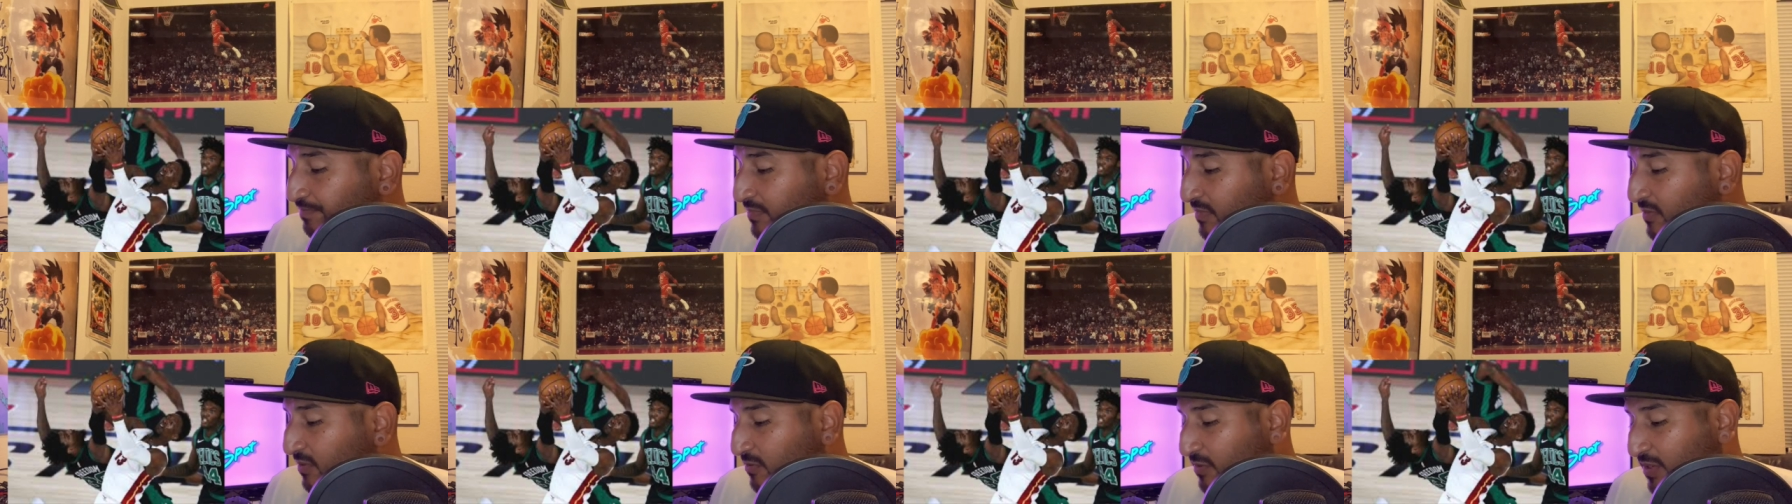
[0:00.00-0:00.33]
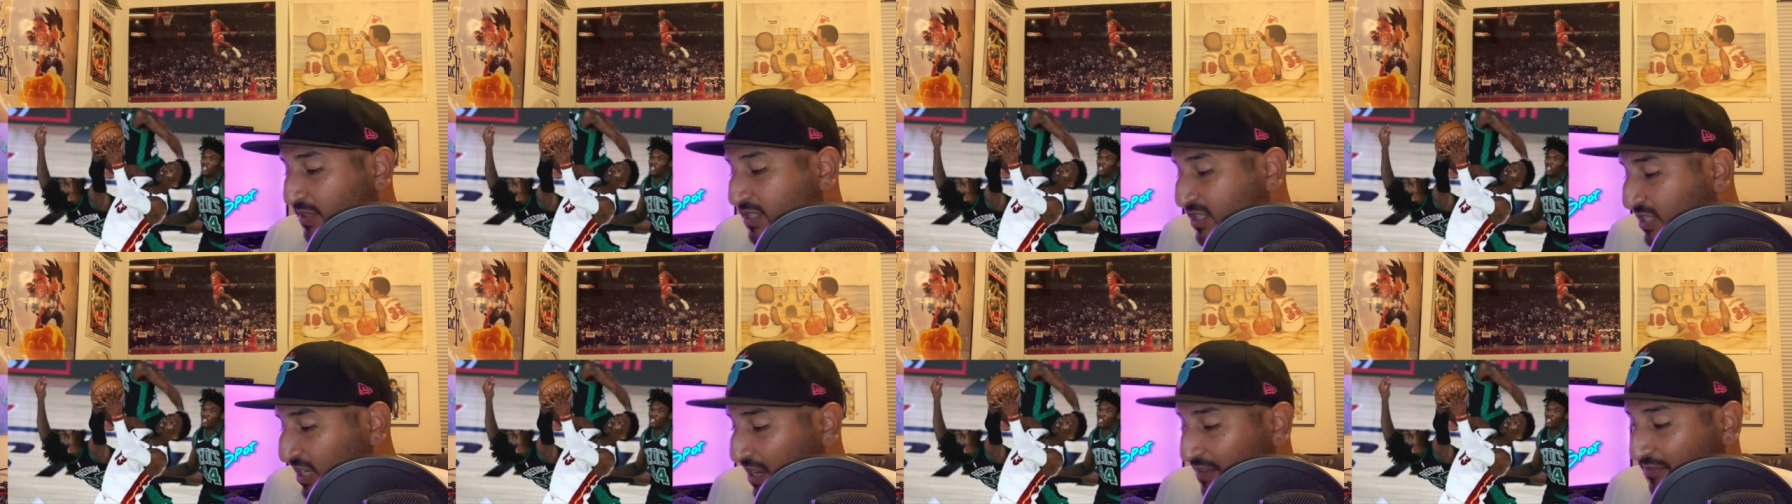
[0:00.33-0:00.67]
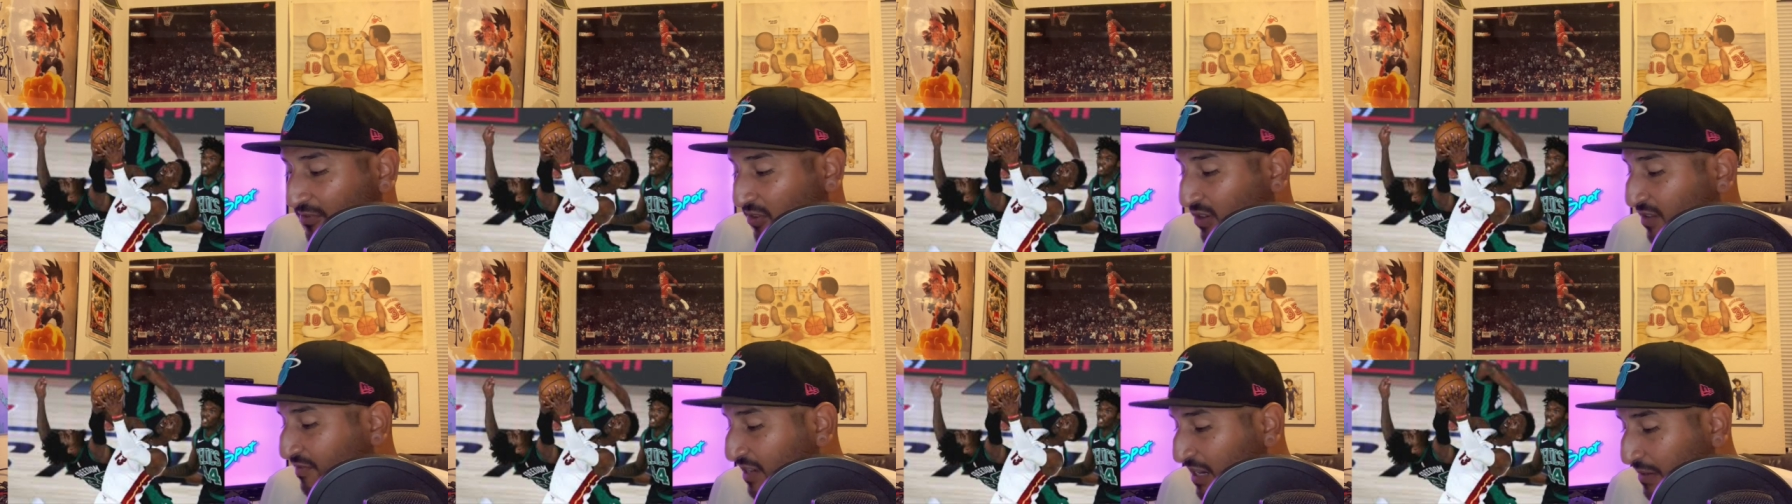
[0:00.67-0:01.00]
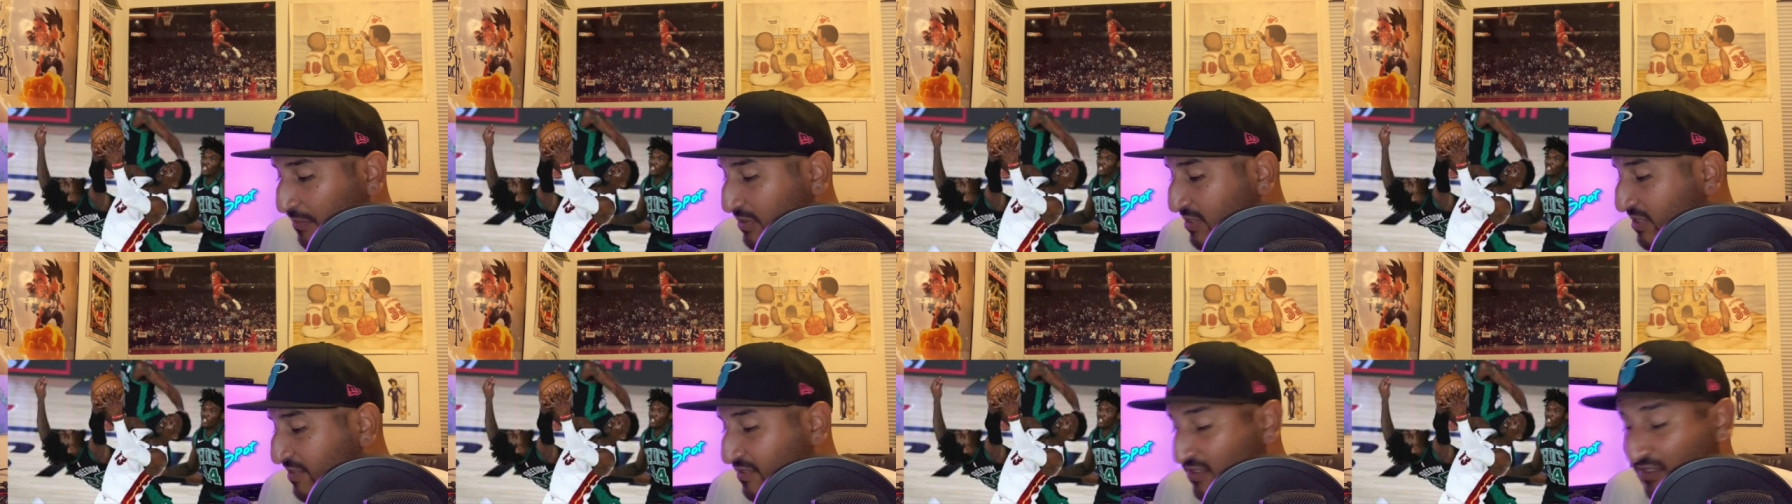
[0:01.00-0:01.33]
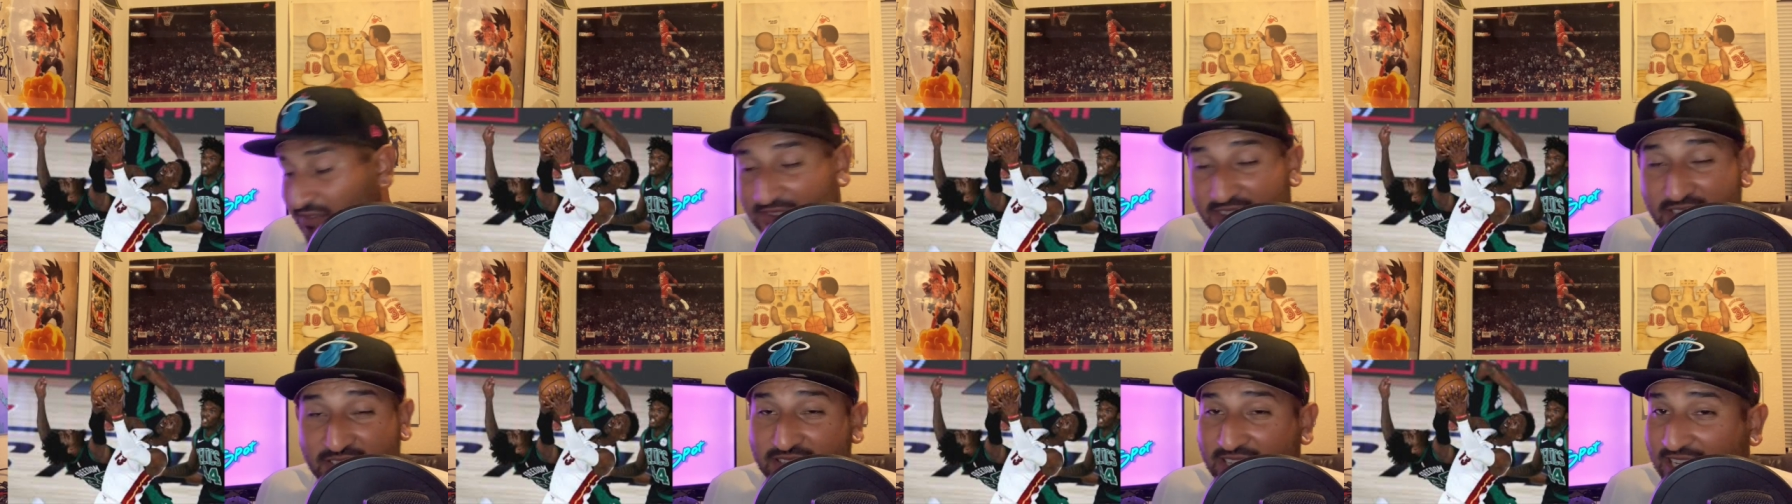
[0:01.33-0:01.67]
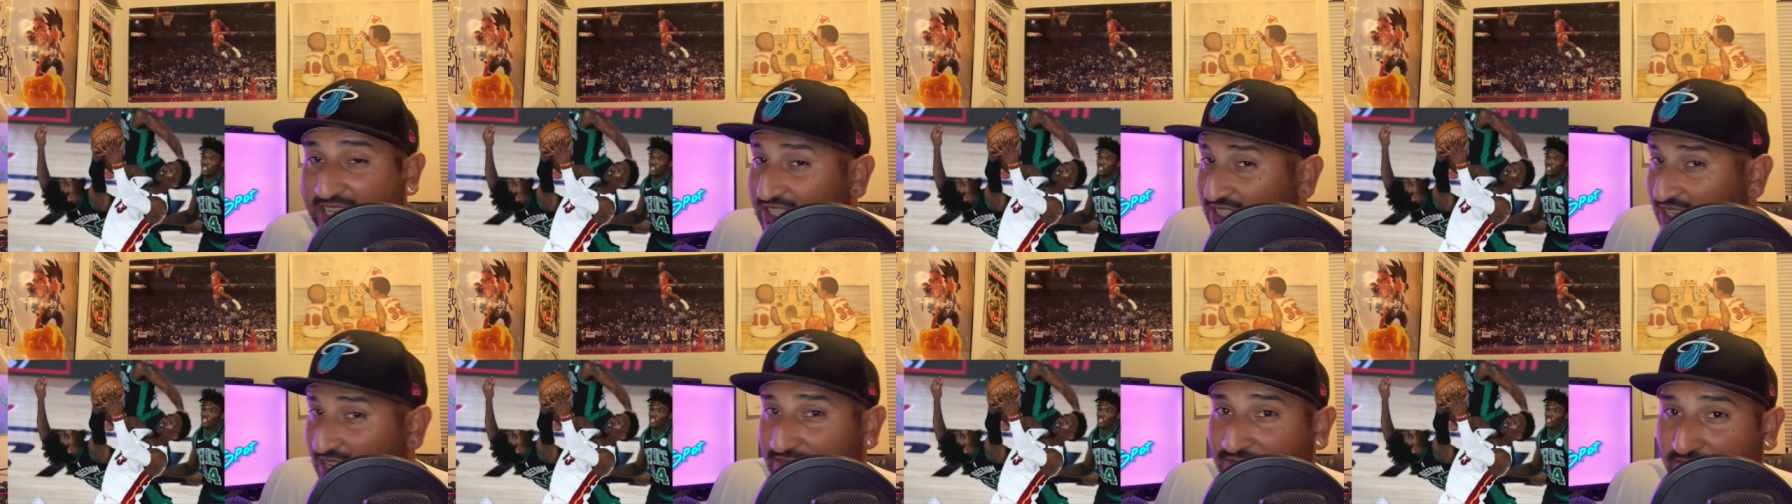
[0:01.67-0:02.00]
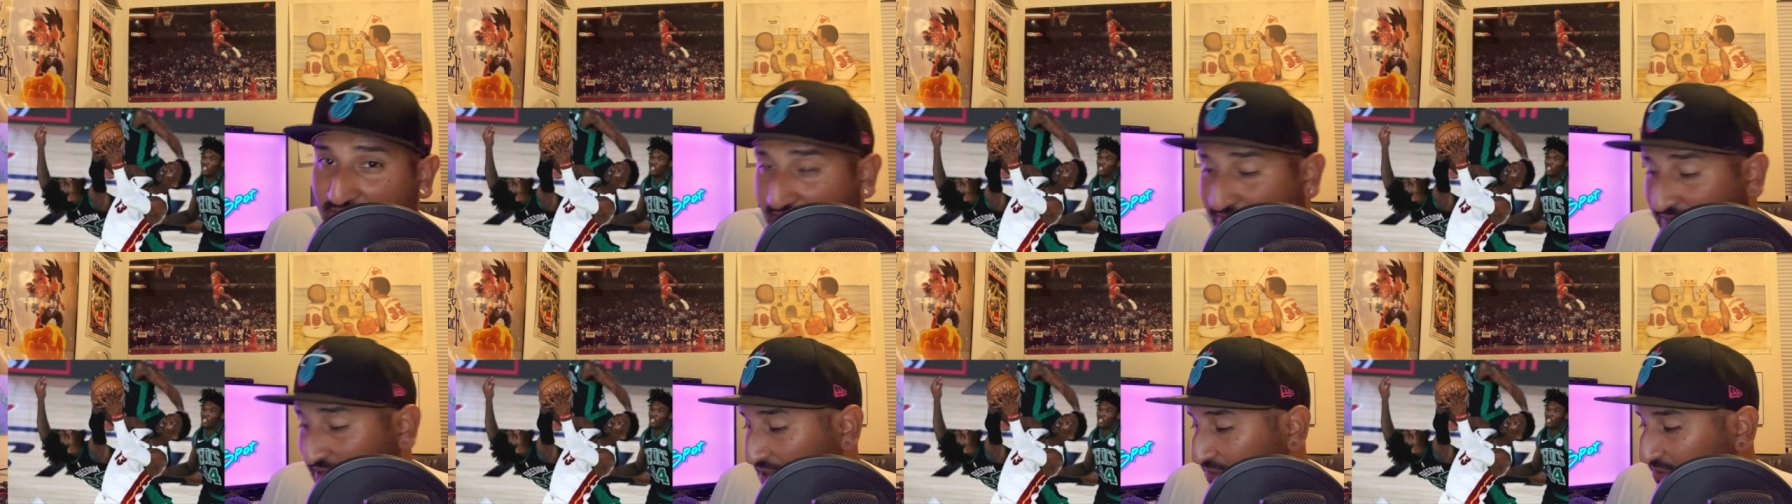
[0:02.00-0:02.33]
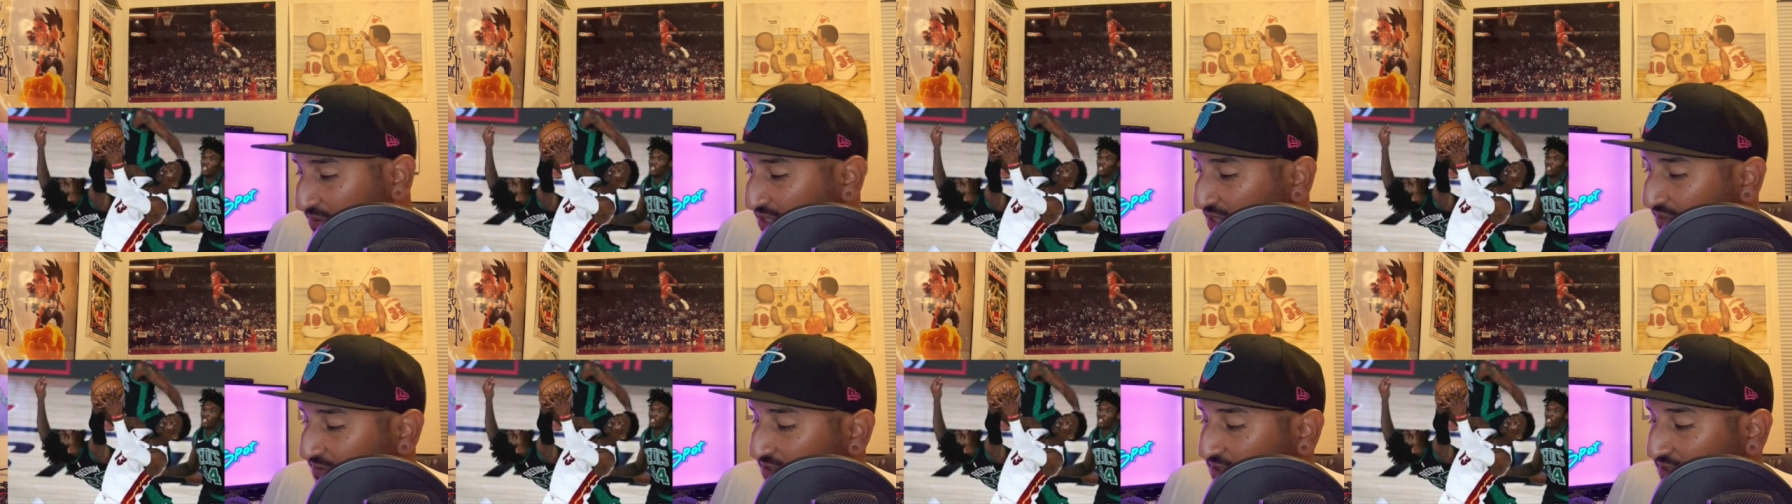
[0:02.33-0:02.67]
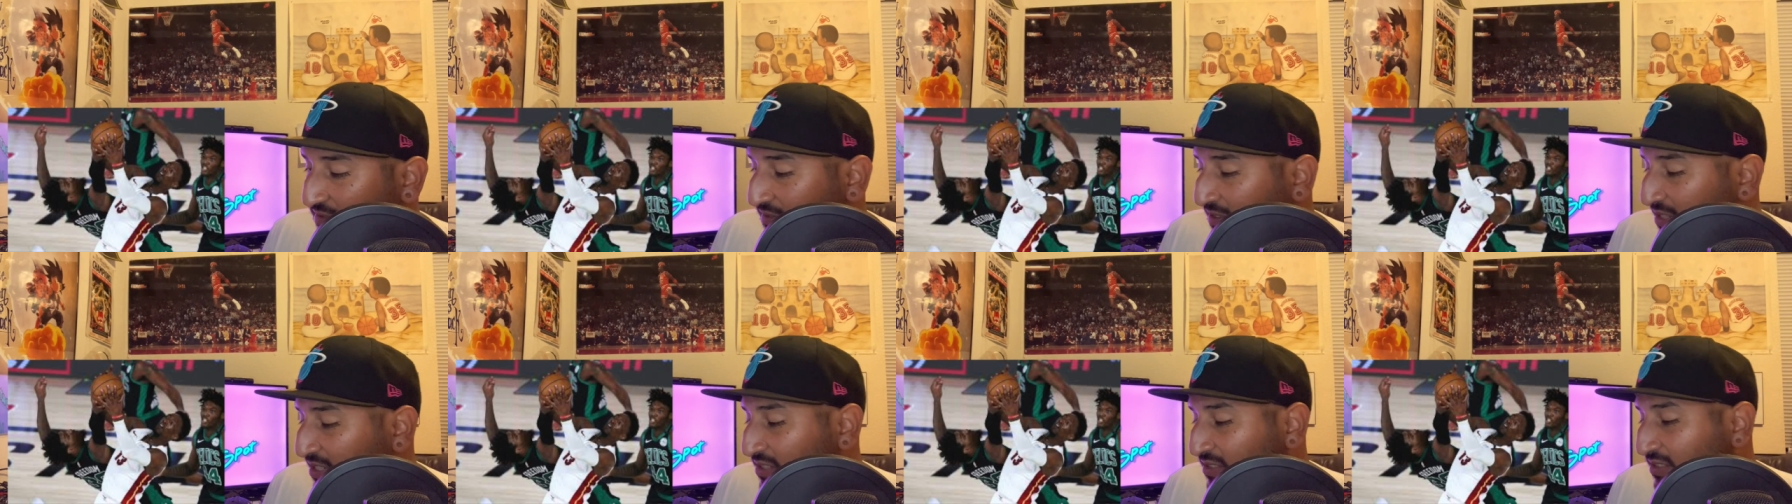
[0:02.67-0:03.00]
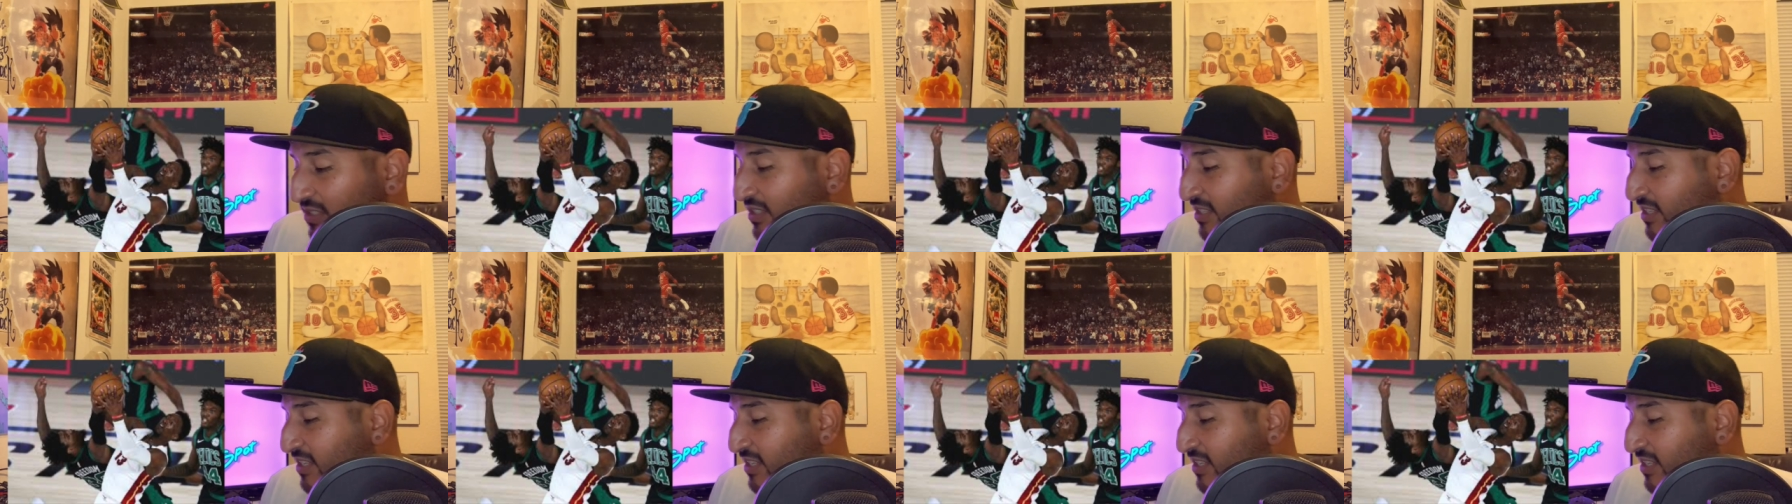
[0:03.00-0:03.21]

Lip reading: We shot 45% from the field. They shot 45% from the field.